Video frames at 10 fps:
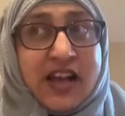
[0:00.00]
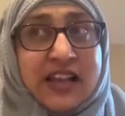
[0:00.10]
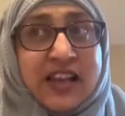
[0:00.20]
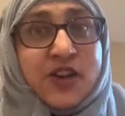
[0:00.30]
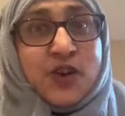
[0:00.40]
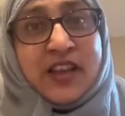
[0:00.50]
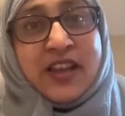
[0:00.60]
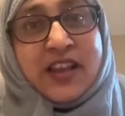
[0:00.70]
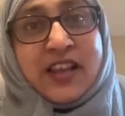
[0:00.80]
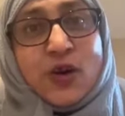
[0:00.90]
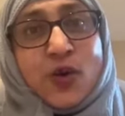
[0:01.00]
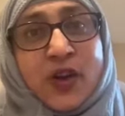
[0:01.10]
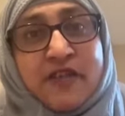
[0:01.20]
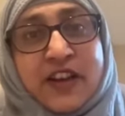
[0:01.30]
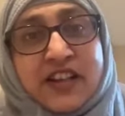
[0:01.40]
And then you think that,
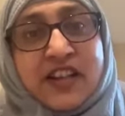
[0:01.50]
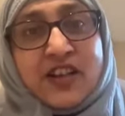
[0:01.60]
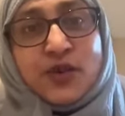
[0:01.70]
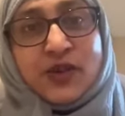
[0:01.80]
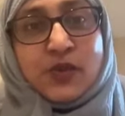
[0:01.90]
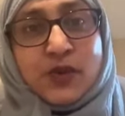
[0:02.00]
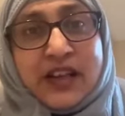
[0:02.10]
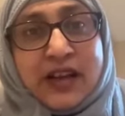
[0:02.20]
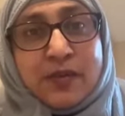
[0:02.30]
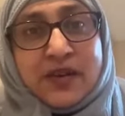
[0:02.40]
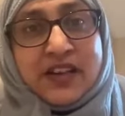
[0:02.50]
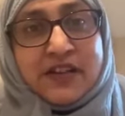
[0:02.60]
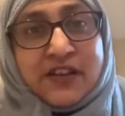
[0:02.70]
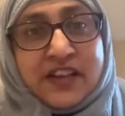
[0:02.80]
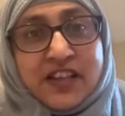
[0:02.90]
okay, if I didn't do this, would happen.
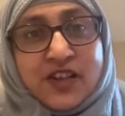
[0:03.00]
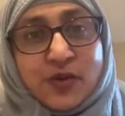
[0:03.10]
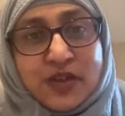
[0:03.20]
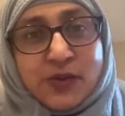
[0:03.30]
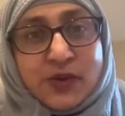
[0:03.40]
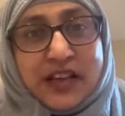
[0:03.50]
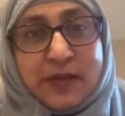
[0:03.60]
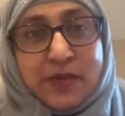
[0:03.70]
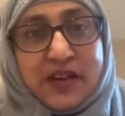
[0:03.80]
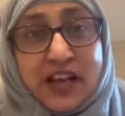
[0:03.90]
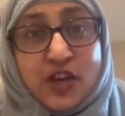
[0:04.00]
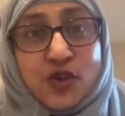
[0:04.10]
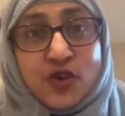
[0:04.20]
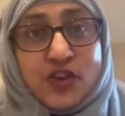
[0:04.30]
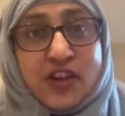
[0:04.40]
And if I did do this, would happen. And
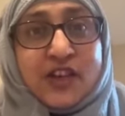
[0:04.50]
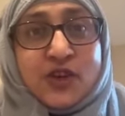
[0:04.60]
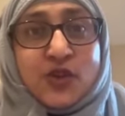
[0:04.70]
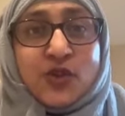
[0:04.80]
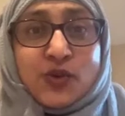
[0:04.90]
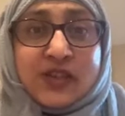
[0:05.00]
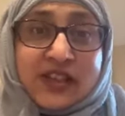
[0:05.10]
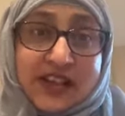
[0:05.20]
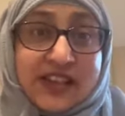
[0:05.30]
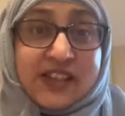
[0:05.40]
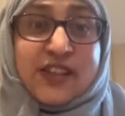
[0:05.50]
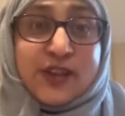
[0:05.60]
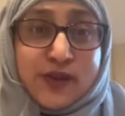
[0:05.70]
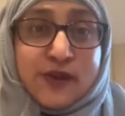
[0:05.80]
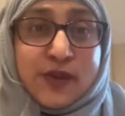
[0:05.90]
you try to choose the
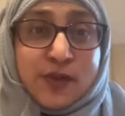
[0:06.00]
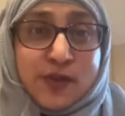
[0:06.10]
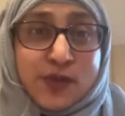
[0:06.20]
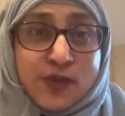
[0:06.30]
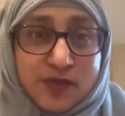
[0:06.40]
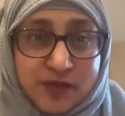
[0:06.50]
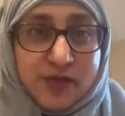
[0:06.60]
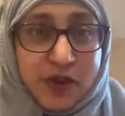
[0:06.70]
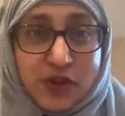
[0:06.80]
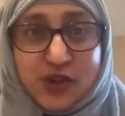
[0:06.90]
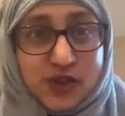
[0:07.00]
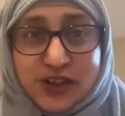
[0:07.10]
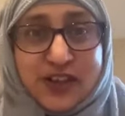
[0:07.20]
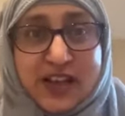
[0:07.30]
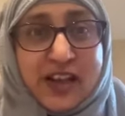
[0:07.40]
lesser of the, because
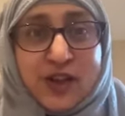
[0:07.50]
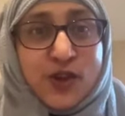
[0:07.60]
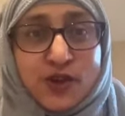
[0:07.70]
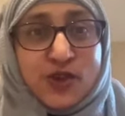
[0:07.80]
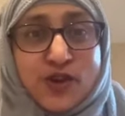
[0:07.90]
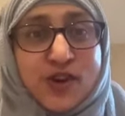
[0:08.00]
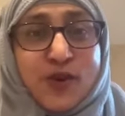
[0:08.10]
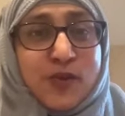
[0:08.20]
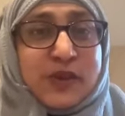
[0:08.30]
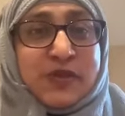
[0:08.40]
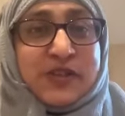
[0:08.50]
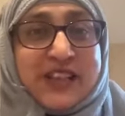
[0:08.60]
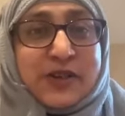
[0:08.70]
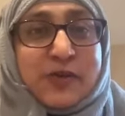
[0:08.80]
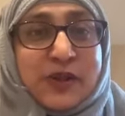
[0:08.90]
you're not always
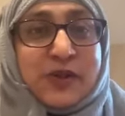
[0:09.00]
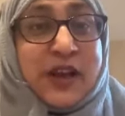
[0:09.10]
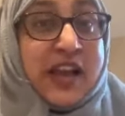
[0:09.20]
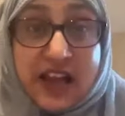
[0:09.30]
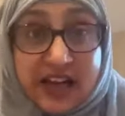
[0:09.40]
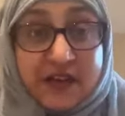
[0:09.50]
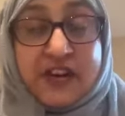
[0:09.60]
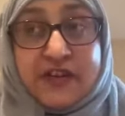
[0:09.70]
presented with good. And even